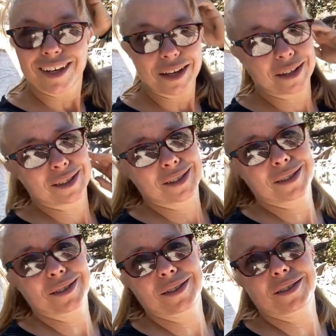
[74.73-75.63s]

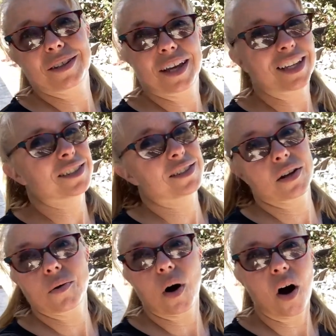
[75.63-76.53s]
It's, it's
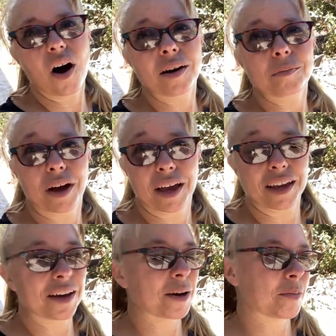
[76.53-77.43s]
so hot, my
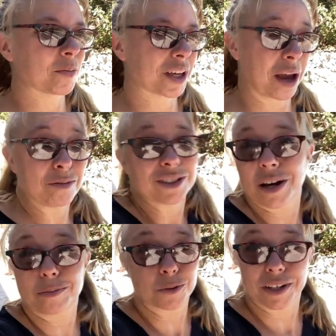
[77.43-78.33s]
um, camera
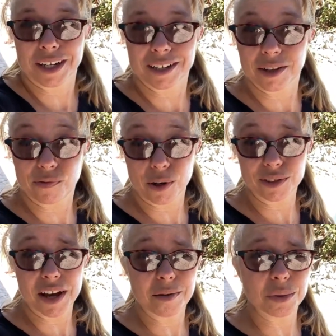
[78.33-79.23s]
stopped working. It
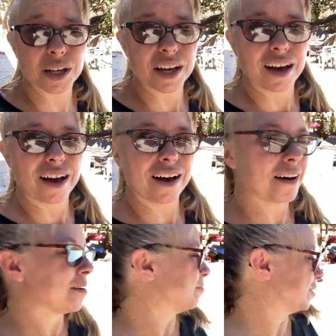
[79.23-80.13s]
froze up.
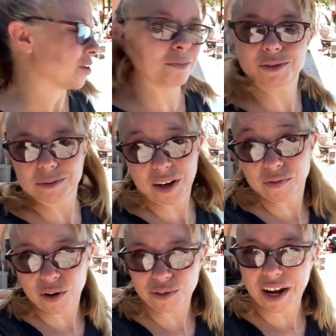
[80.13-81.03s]
Um, so I'm using my
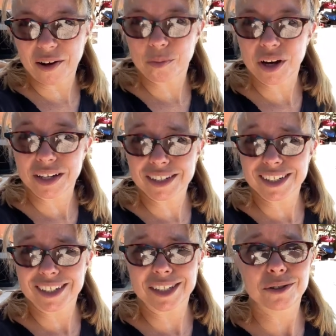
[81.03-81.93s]
phone now, but
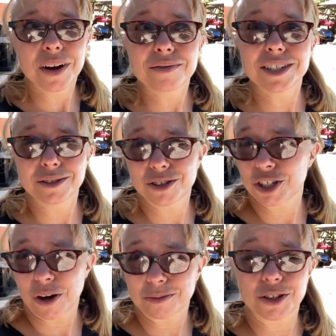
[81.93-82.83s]
you have to use
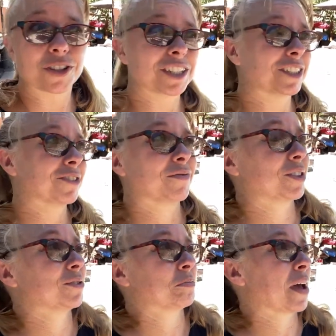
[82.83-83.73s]
geometry and you have
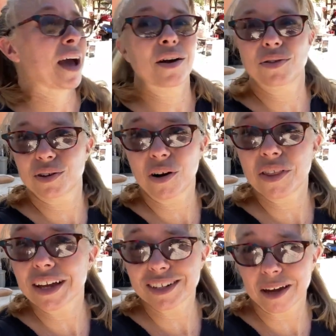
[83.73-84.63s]
to use math and all
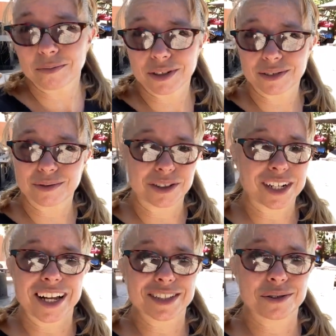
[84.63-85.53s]
that time when we were in
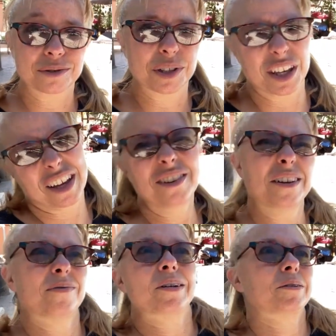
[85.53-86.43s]
high school and we think, I'll
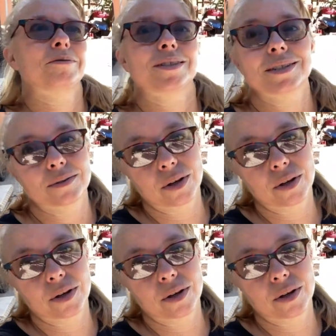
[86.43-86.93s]
never use this.